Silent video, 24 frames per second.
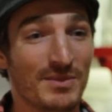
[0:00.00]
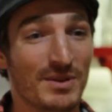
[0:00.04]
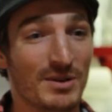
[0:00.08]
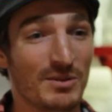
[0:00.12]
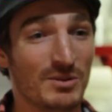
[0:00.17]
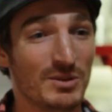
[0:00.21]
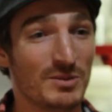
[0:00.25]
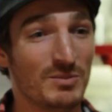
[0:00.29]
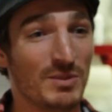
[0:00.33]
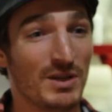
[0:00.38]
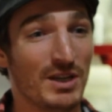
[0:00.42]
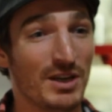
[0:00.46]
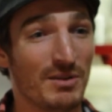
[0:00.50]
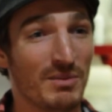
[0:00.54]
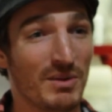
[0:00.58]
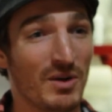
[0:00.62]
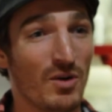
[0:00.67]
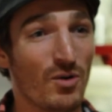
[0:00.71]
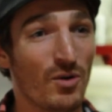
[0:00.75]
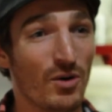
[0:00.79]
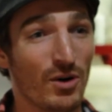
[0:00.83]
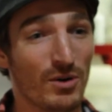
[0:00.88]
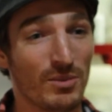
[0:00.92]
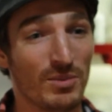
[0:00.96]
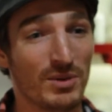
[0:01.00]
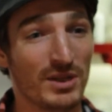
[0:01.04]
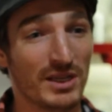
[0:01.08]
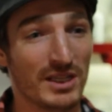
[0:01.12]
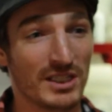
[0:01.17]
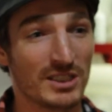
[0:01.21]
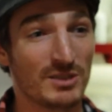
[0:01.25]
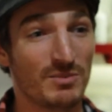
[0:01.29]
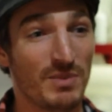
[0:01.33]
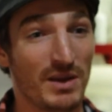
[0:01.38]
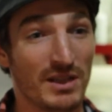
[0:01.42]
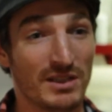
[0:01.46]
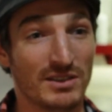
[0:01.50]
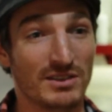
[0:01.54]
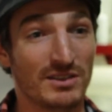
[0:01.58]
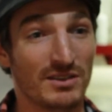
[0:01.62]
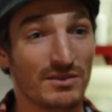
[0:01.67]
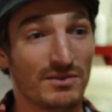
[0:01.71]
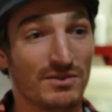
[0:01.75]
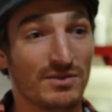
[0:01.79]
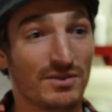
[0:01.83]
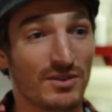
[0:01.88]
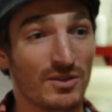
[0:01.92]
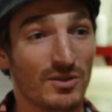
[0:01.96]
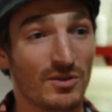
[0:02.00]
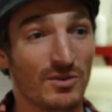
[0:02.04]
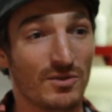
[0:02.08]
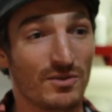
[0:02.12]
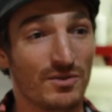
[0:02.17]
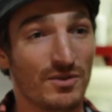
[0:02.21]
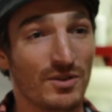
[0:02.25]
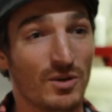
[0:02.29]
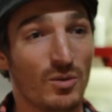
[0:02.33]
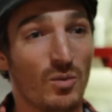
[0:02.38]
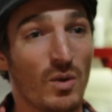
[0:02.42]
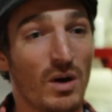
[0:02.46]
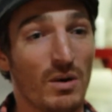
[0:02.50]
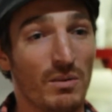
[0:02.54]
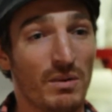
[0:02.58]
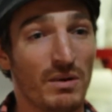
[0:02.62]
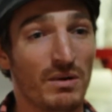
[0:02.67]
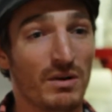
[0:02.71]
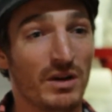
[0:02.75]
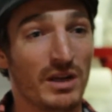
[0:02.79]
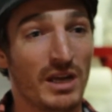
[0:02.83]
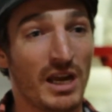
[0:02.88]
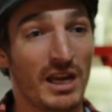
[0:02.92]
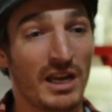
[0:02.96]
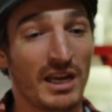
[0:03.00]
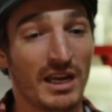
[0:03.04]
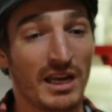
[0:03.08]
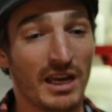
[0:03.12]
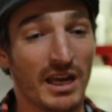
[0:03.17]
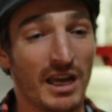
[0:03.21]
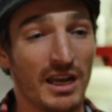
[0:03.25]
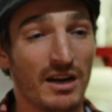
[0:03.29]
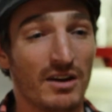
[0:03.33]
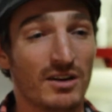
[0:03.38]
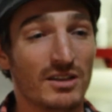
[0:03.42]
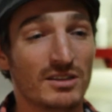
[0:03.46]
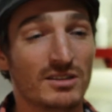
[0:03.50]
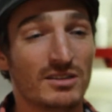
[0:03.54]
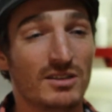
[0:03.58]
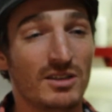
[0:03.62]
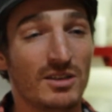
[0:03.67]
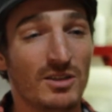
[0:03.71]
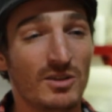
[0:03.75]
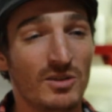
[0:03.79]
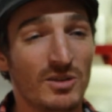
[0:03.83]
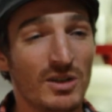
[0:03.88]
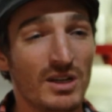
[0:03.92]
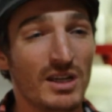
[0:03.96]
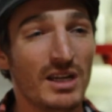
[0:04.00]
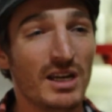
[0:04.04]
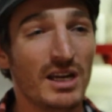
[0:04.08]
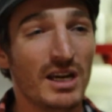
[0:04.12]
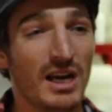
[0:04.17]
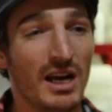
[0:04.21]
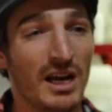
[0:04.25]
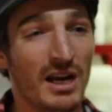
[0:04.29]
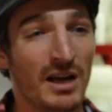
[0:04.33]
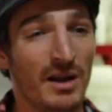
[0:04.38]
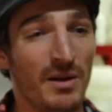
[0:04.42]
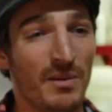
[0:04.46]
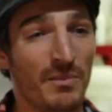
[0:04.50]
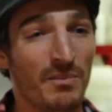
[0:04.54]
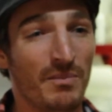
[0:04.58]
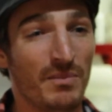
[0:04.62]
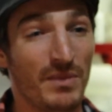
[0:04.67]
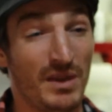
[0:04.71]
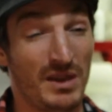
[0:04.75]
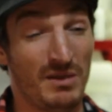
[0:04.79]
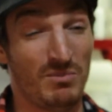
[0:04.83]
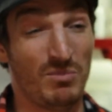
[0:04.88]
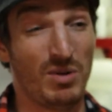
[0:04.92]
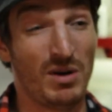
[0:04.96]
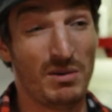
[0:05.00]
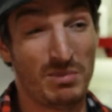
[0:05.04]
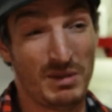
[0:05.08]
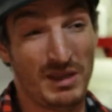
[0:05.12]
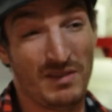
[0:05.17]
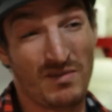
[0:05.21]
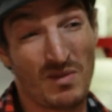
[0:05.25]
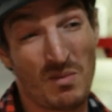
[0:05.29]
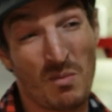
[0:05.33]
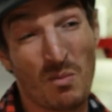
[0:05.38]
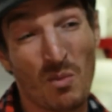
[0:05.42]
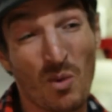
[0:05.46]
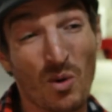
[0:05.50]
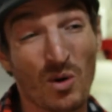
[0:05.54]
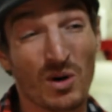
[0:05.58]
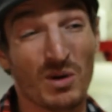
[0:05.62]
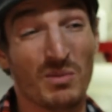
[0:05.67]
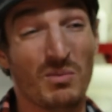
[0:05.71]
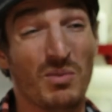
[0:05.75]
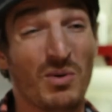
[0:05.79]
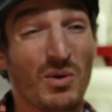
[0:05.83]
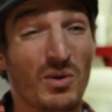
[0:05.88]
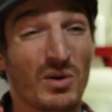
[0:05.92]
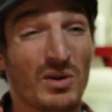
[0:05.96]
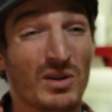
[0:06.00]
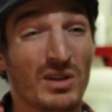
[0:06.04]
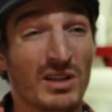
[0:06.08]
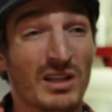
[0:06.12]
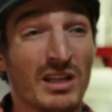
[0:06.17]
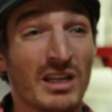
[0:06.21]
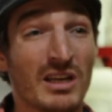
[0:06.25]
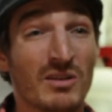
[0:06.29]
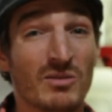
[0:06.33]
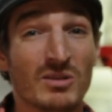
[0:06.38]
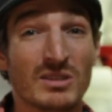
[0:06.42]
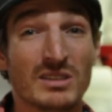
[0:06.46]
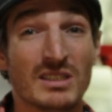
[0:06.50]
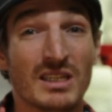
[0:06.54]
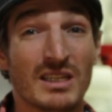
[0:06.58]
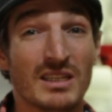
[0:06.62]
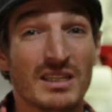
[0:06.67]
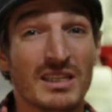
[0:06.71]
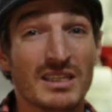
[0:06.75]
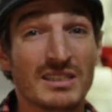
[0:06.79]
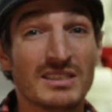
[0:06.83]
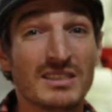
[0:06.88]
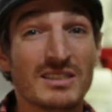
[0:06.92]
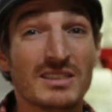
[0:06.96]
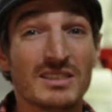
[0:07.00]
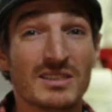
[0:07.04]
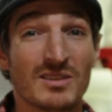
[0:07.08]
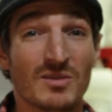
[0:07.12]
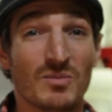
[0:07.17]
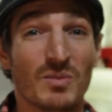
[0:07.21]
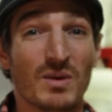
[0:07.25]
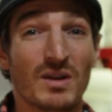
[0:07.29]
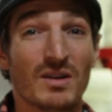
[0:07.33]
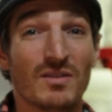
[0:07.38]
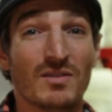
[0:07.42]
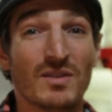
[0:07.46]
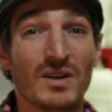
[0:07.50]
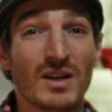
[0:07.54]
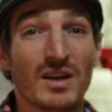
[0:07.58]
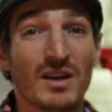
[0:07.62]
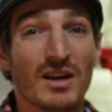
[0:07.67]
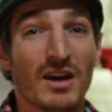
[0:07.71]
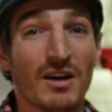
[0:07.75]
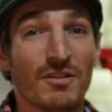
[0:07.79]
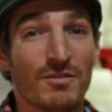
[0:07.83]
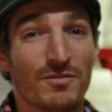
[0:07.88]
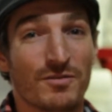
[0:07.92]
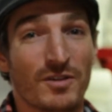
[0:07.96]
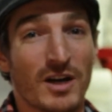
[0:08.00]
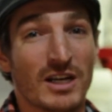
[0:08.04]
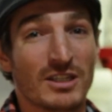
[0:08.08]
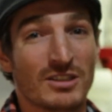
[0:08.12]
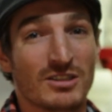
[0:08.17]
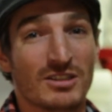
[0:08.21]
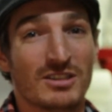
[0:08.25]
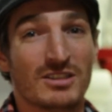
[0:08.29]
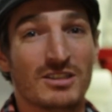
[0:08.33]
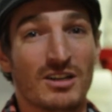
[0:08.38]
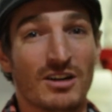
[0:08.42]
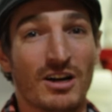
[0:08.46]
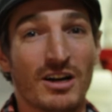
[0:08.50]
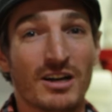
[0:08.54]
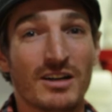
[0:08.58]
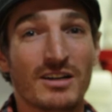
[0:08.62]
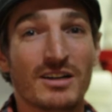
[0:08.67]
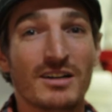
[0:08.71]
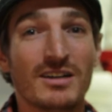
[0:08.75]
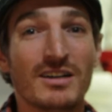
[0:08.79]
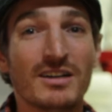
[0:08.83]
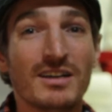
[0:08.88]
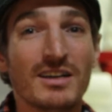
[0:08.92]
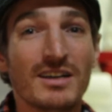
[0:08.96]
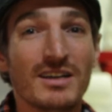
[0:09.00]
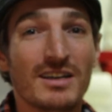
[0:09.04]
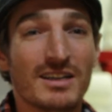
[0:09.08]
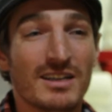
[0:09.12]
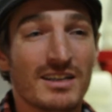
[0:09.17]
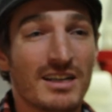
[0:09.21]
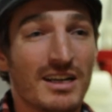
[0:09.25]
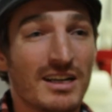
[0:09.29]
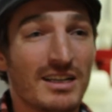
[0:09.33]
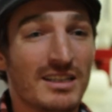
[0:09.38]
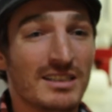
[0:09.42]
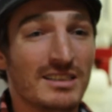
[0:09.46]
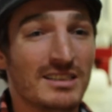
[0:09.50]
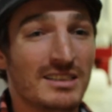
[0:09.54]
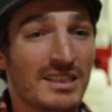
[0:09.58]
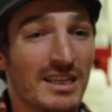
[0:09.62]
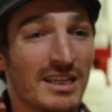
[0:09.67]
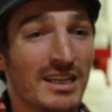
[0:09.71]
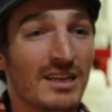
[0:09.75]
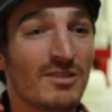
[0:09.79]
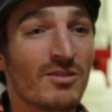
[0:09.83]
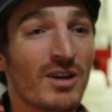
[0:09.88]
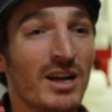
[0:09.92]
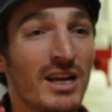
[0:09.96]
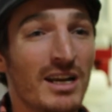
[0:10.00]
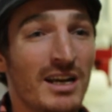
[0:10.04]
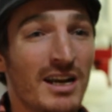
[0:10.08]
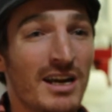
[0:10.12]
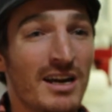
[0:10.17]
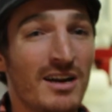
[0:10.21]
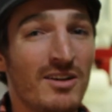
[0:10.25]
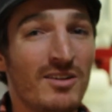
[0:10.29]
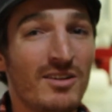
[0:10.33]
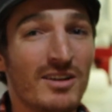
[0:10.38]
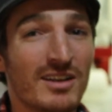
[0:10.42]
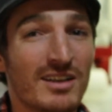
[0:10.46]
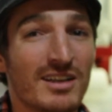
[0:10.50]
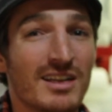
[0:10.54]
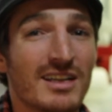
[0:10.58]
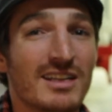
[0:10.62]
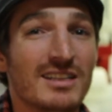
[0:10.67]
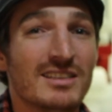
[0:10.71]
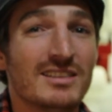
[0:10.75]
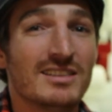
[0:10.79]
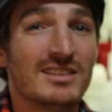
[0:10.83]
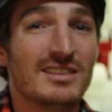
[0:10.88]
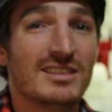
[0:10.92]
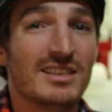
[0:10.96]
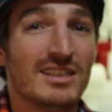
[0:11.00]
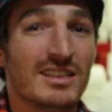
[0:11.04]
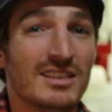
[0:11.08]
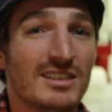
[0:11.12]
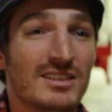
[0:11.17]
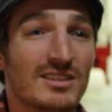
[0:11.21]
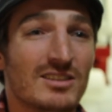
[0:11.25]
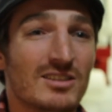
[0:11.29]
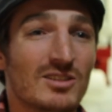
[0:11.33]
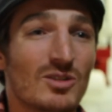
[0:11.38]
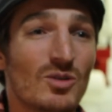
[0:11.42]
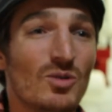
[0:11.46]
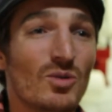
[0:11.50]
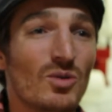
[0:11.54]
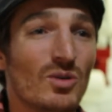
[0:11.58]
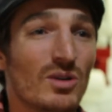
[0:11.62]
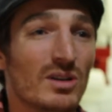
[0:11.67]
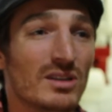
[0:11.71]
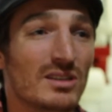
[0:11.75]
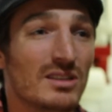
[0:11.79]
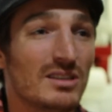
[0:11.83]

It was becoming horribly expensive for what we were getting, and also, and probably even more importantly, was that this is a bit of a fresh start kind of city right now, and it's cool.